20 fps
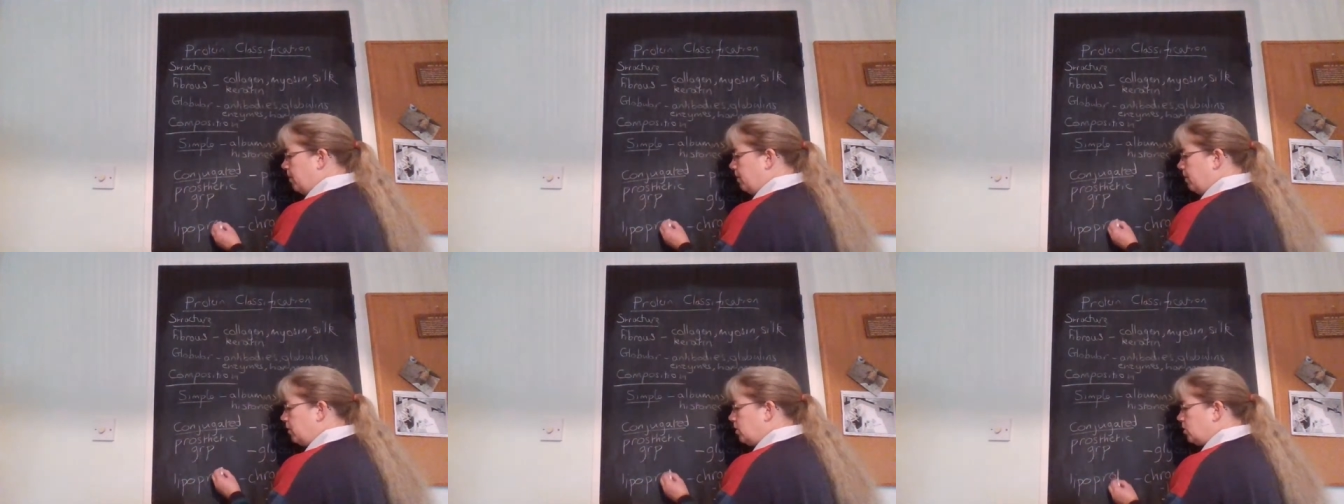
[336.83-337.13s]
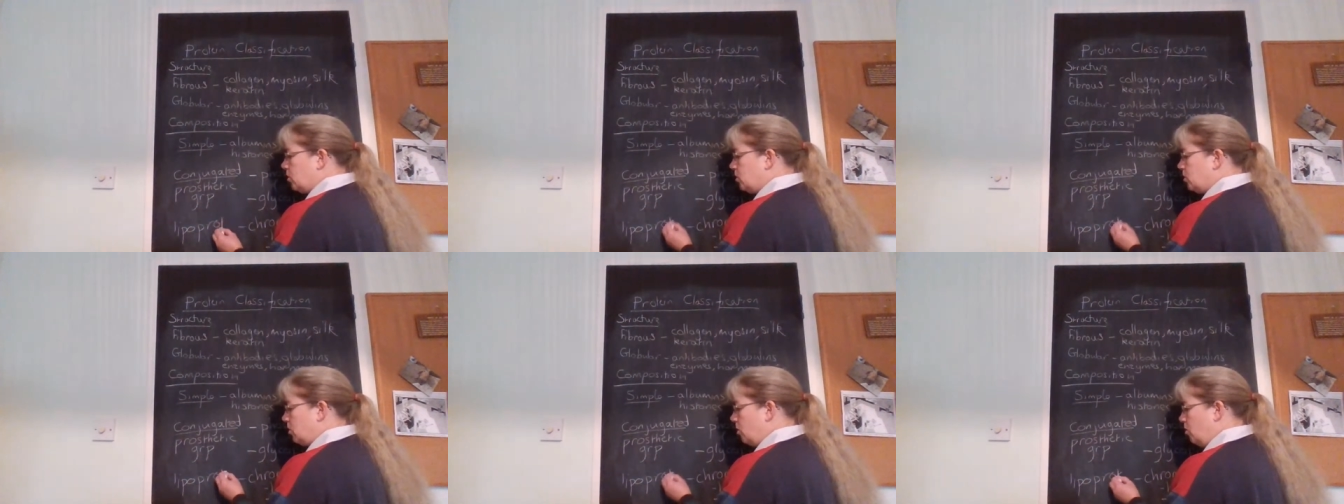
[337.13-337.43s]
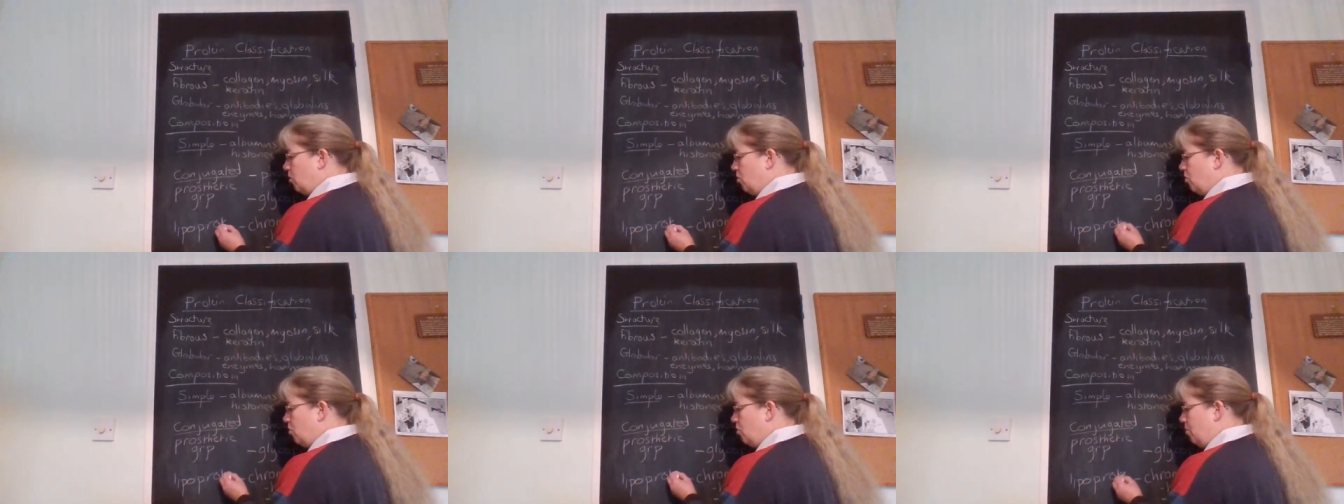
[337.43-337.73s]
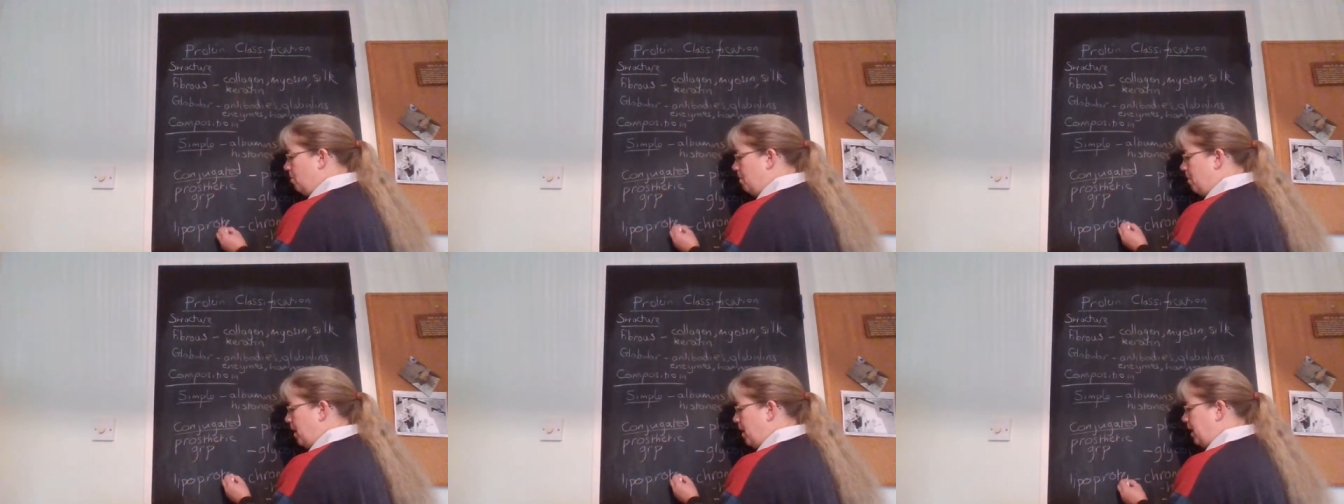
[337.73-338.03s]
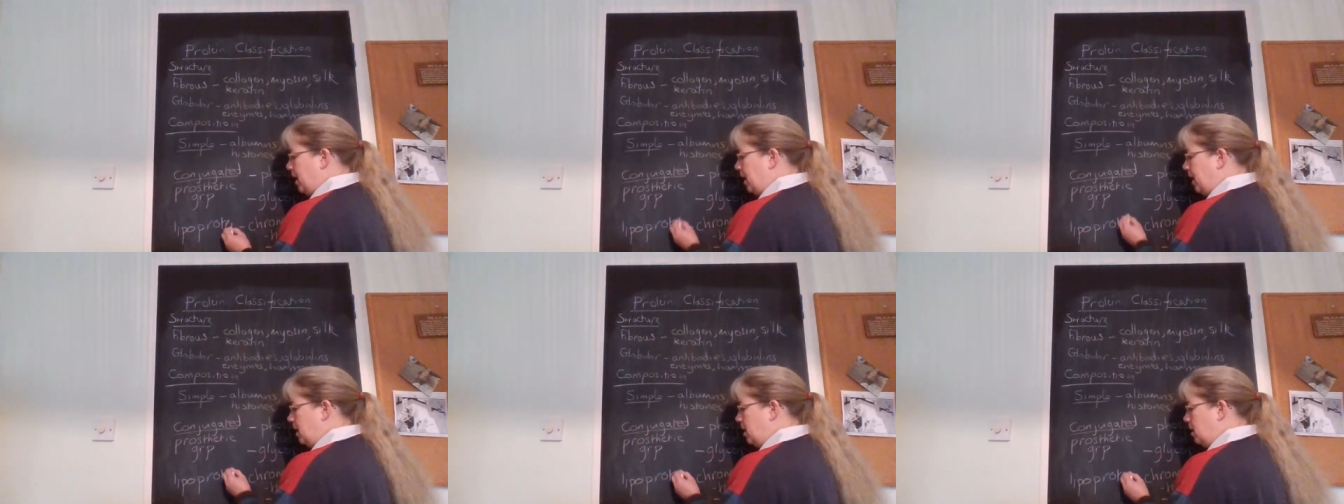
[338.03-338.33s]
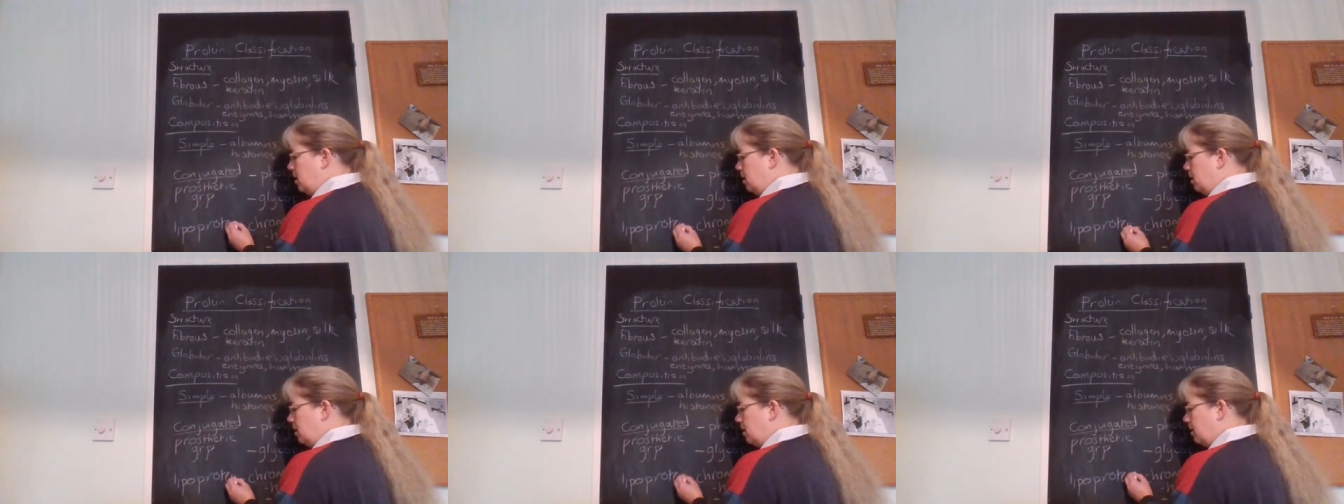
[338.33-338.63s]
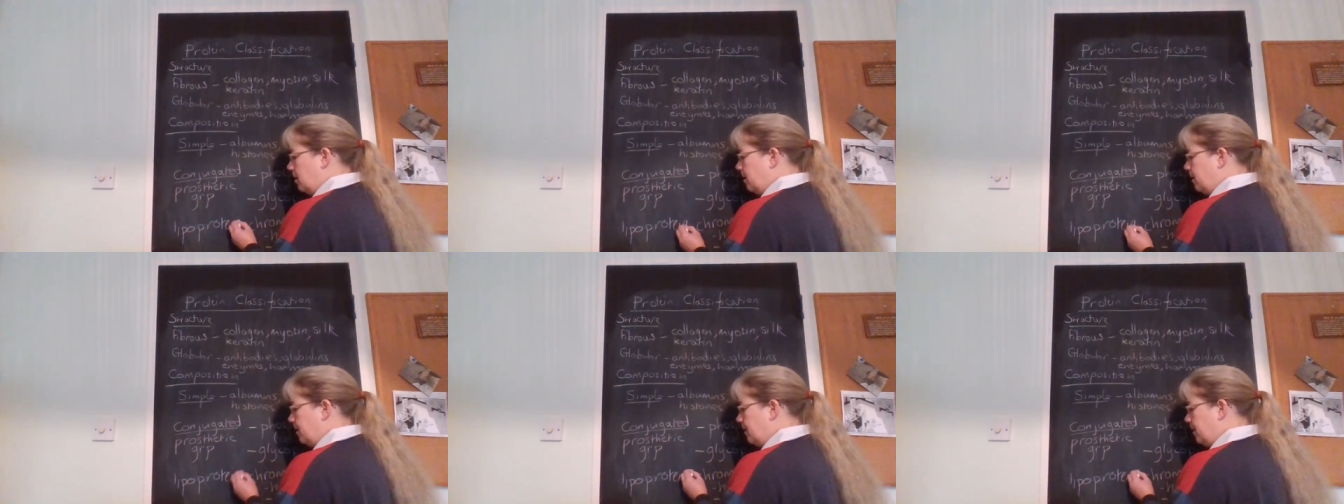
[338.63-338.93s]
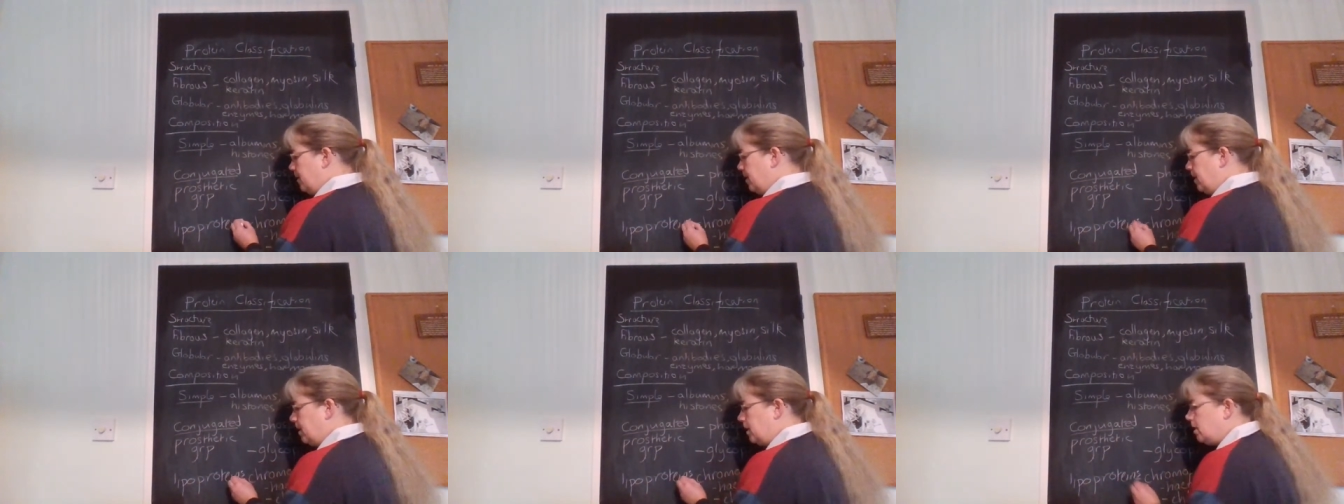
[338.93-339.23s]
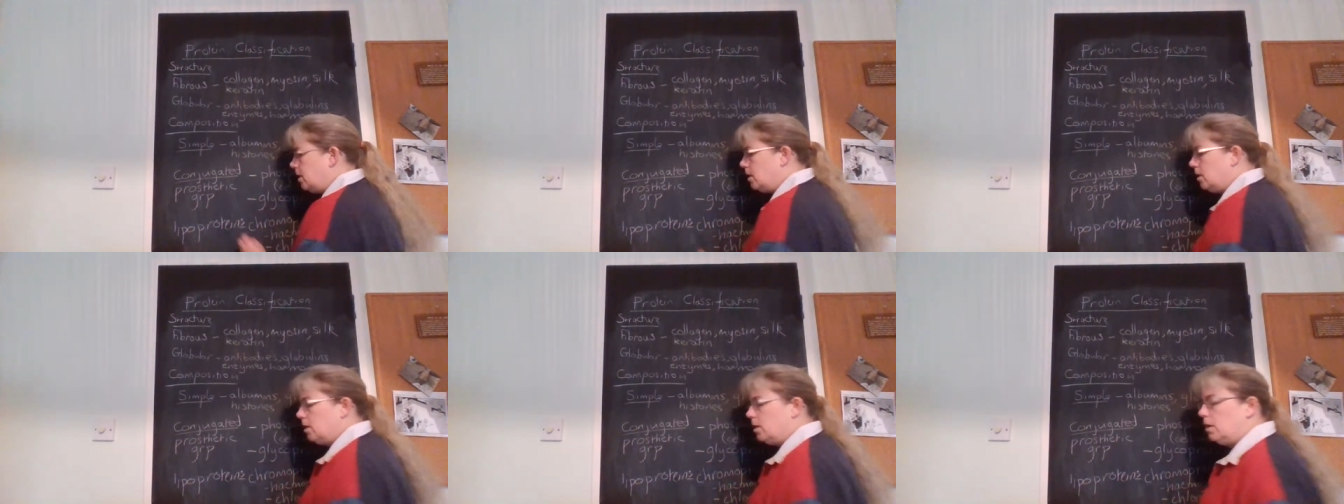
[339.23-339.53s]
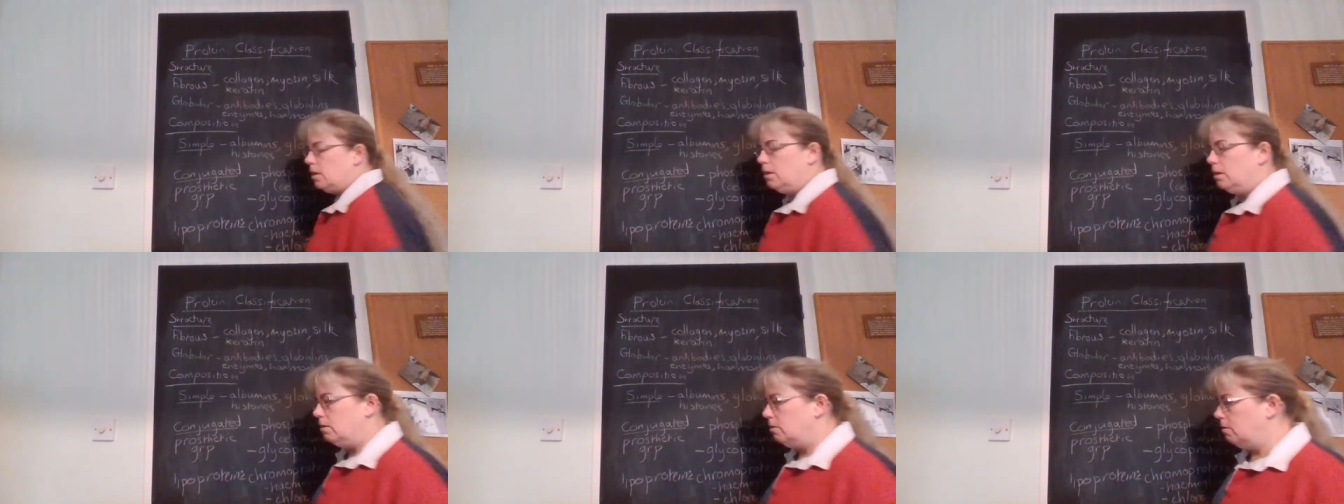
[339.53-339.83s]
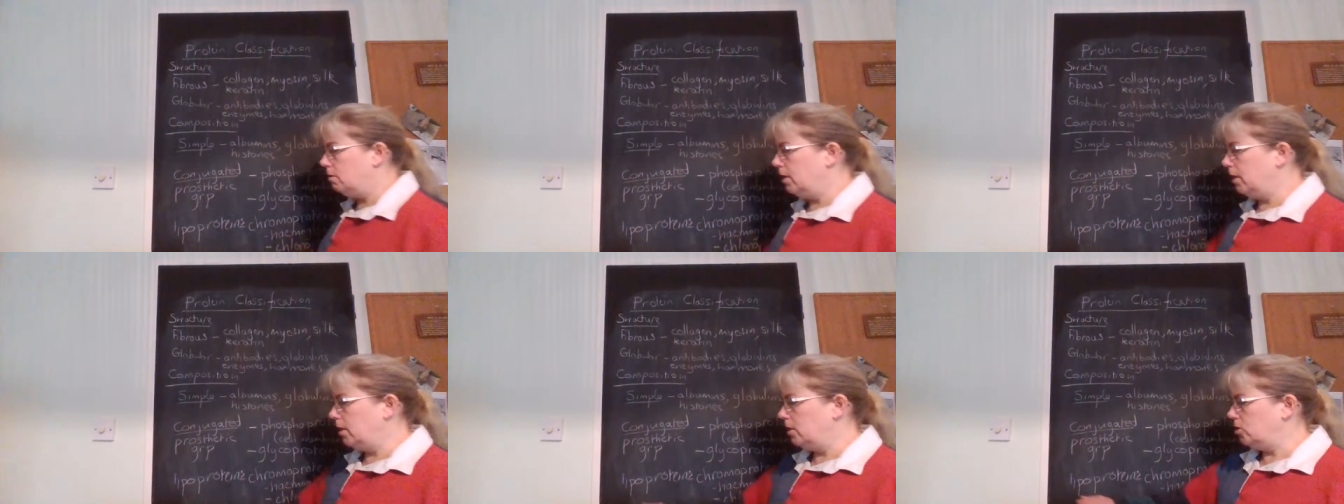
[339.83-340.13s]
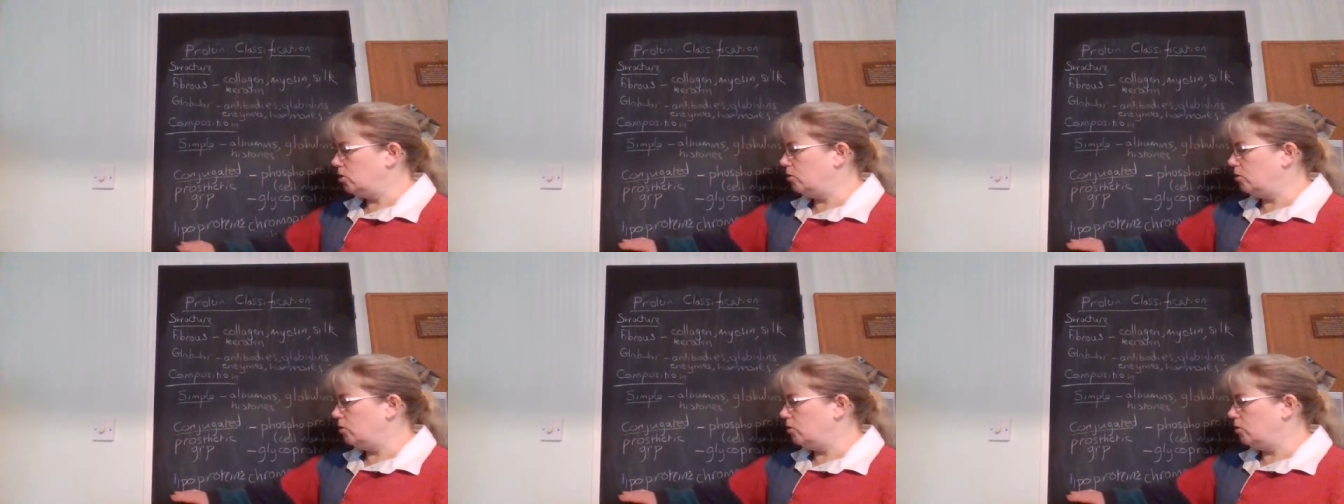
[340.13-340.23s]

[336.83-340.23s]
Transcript: there is so many. All right,